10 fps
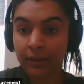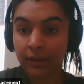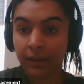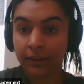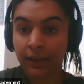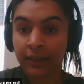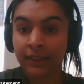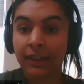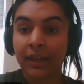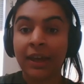
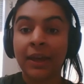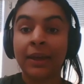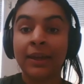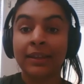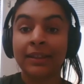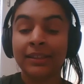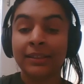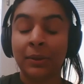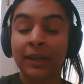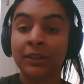Okay, this is
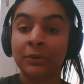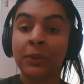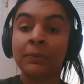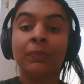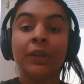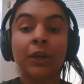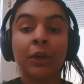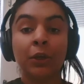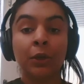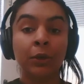quite a good one.
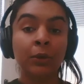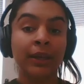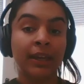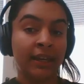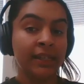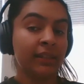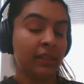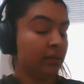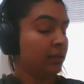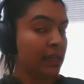Who
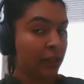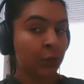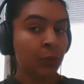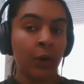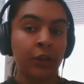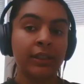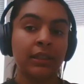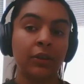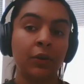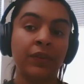is/was
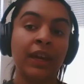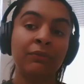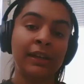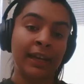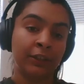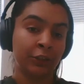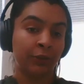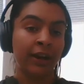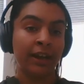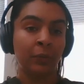your favourite
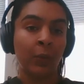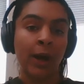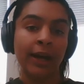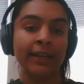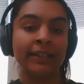lecturer and why?